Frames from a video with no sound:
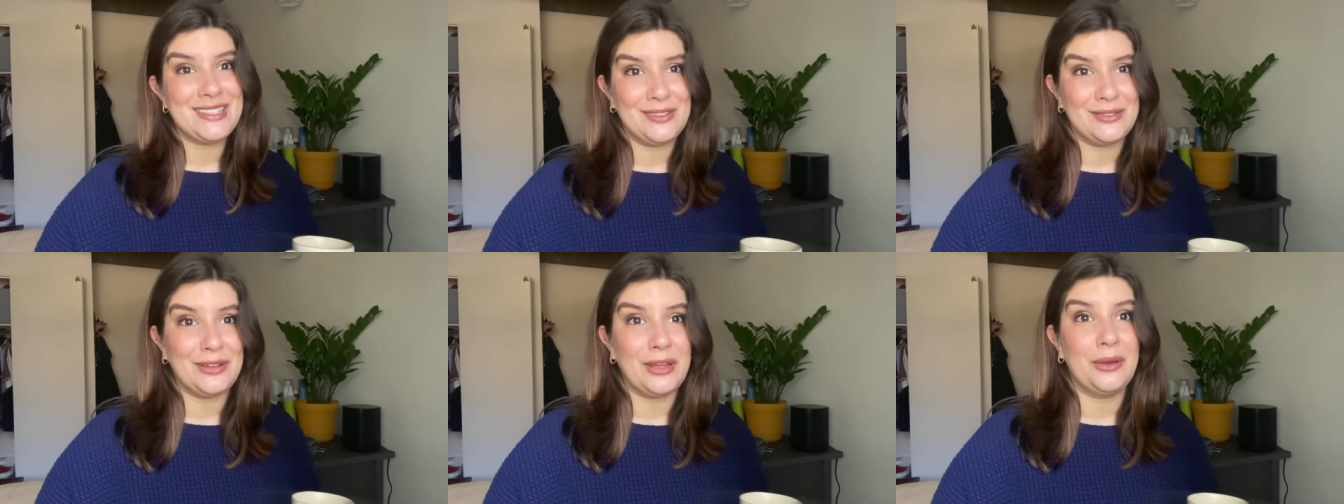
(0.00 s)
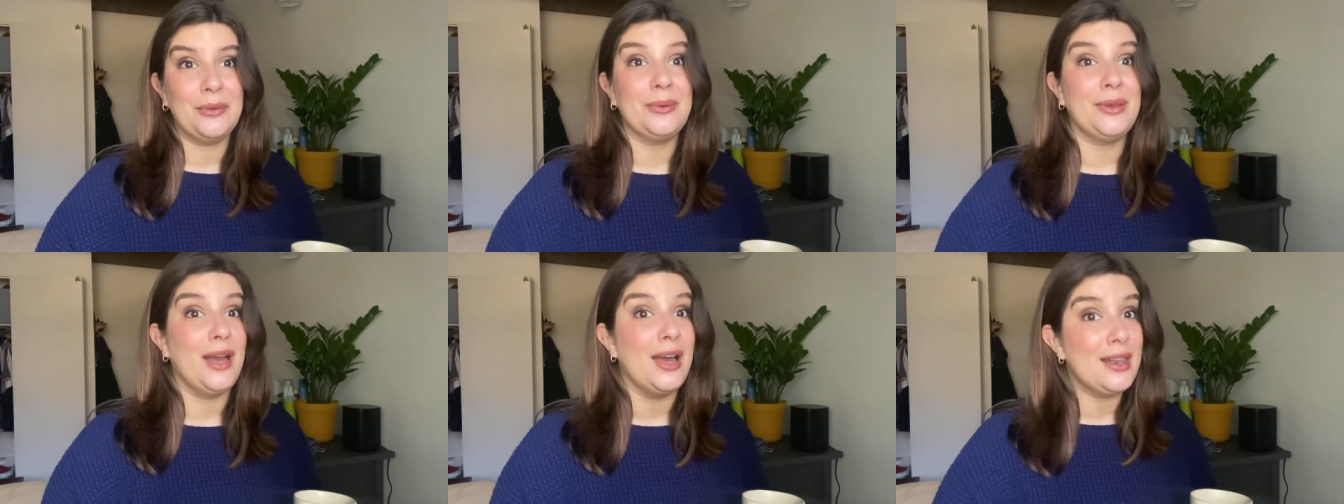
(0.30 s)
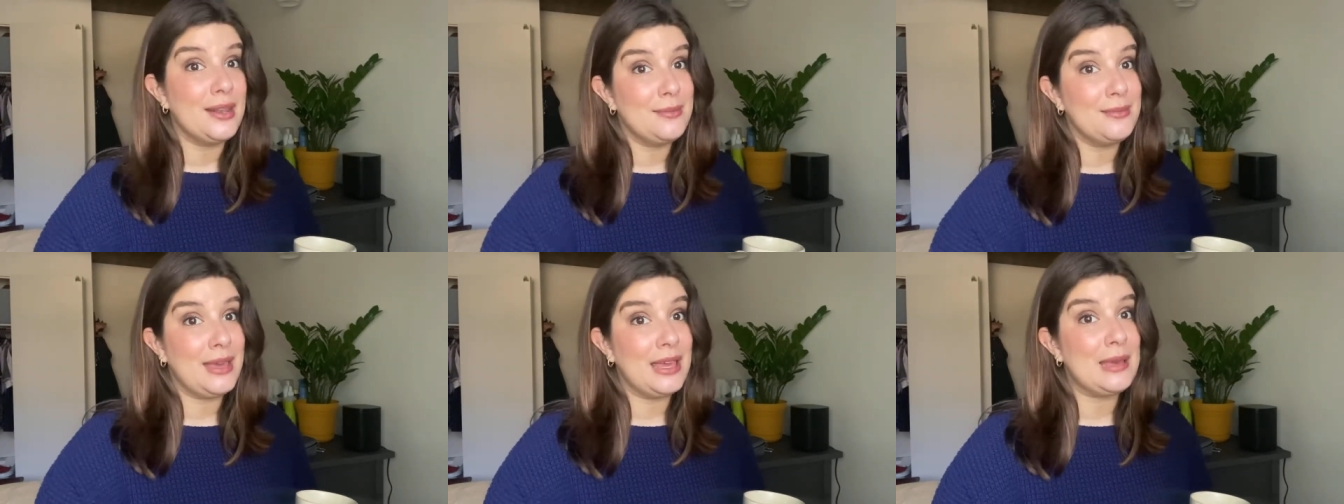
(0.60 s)
you know,
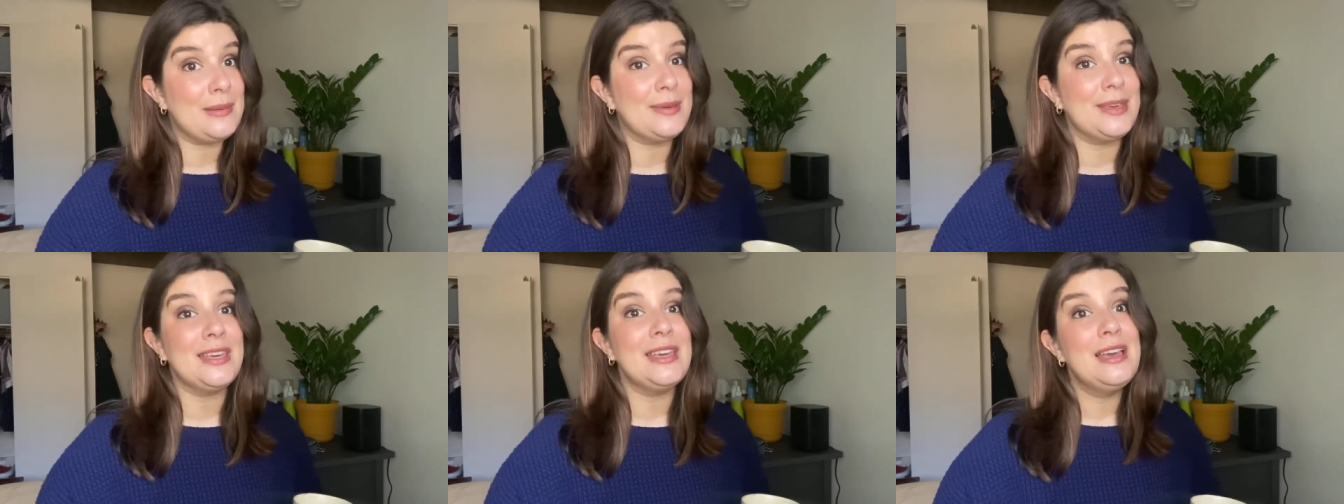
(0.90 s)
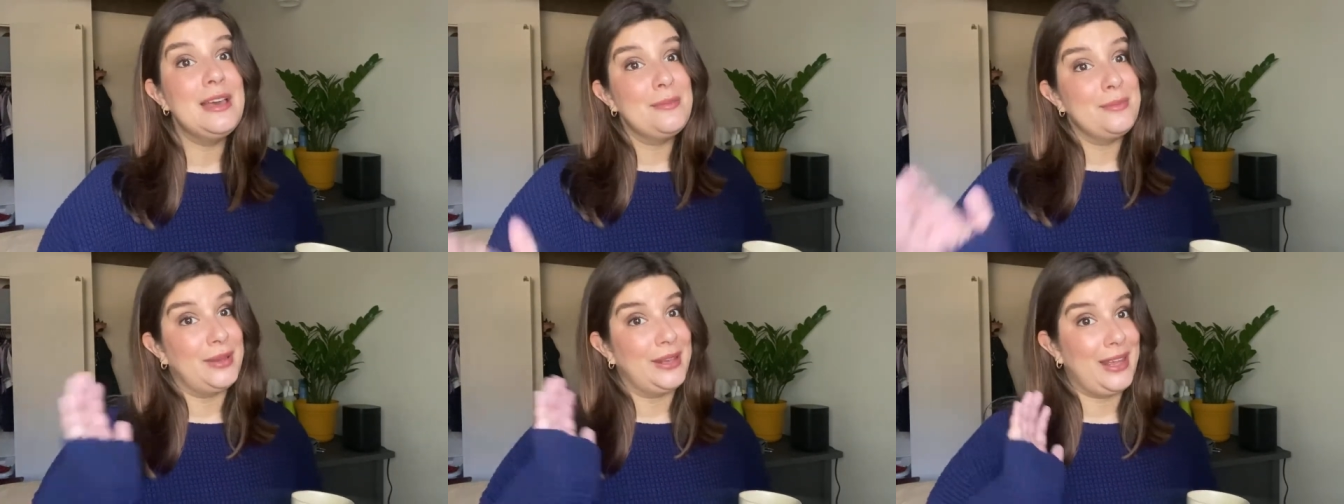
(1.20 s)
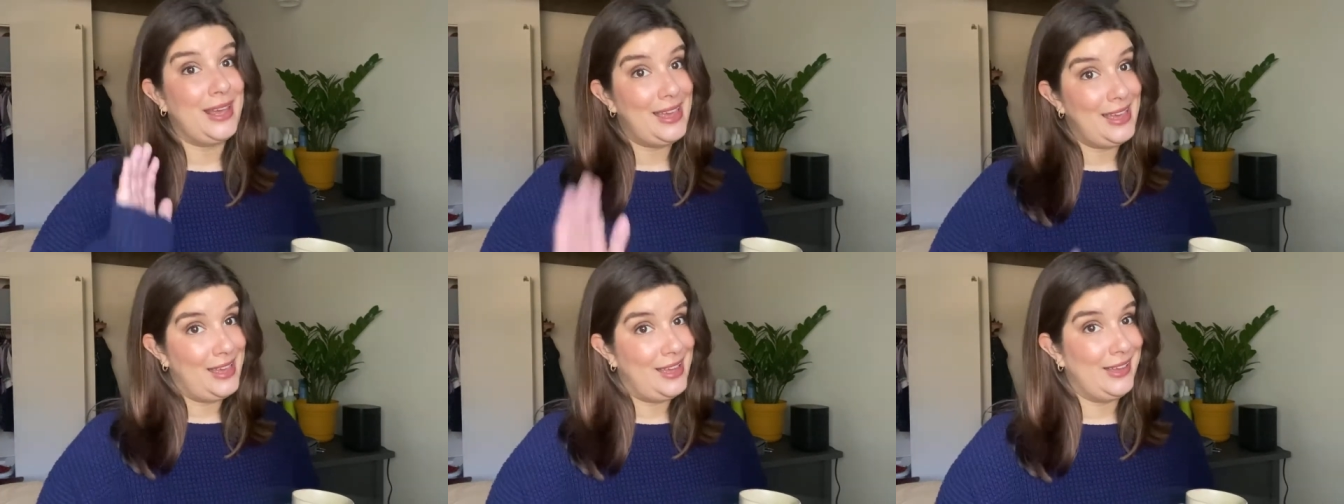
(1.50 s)
not a maybe, but
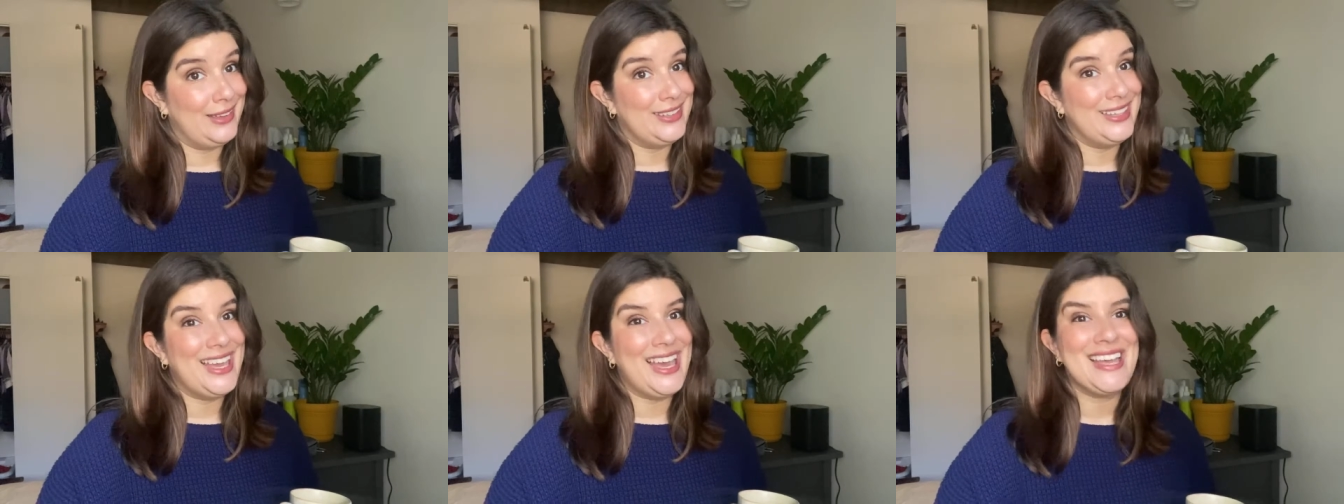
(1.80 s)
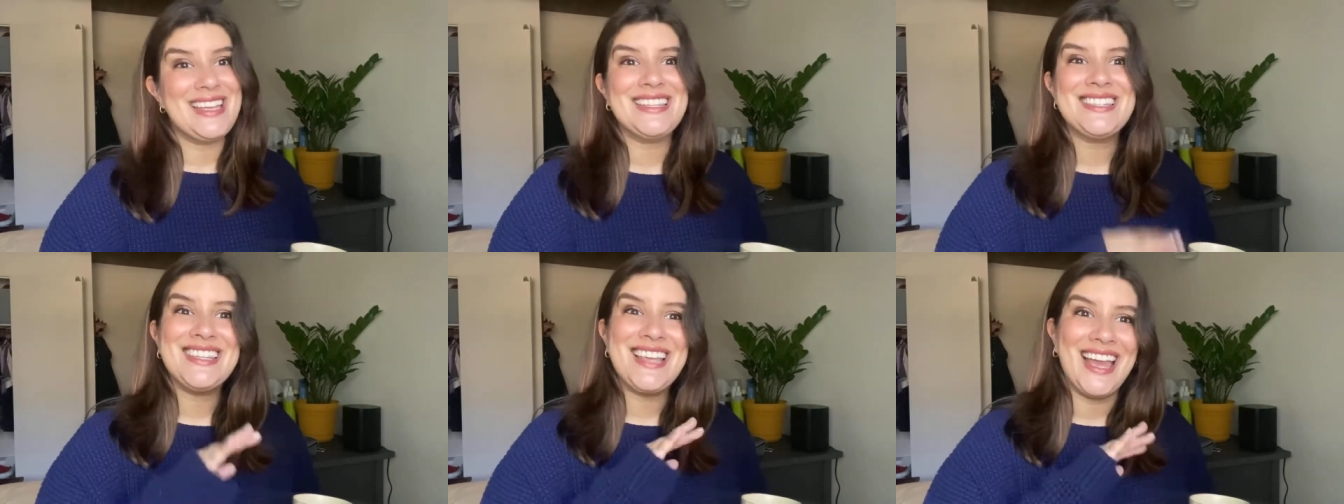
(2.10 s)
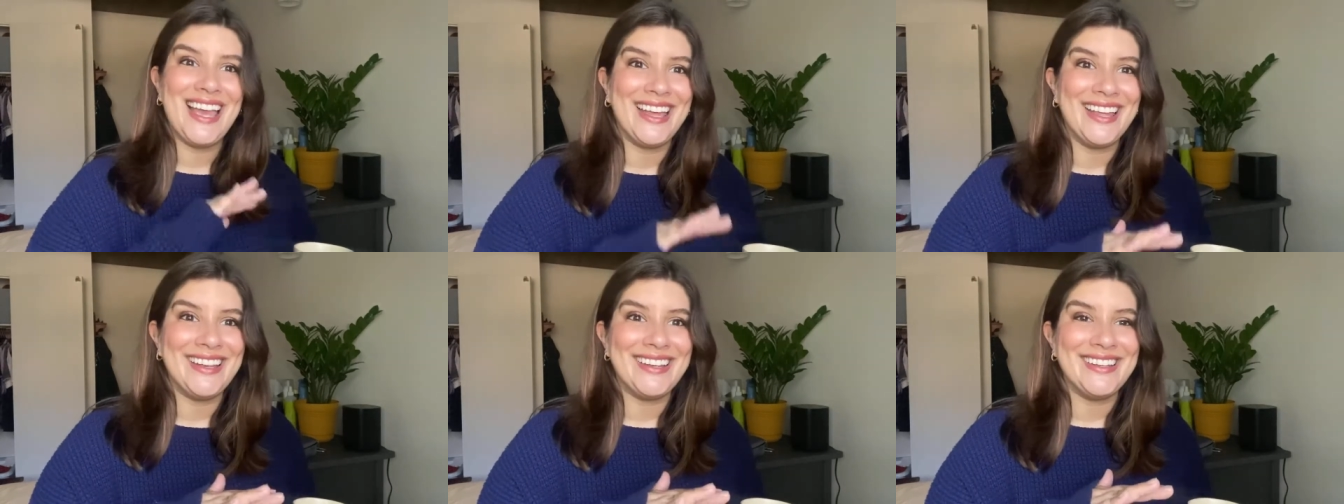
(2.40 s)
a hell yes.
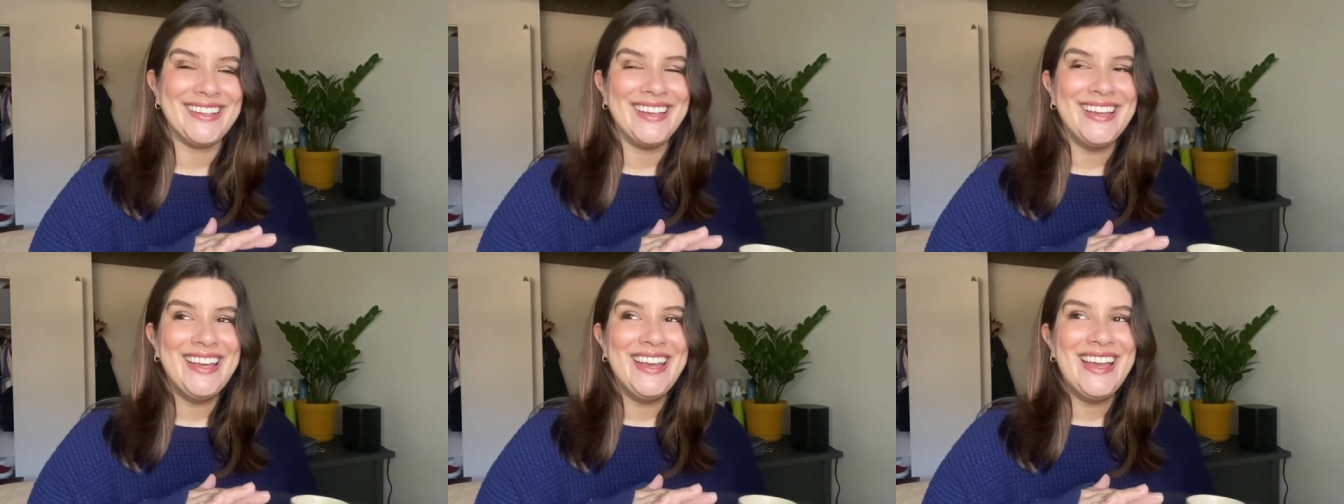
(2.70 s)
And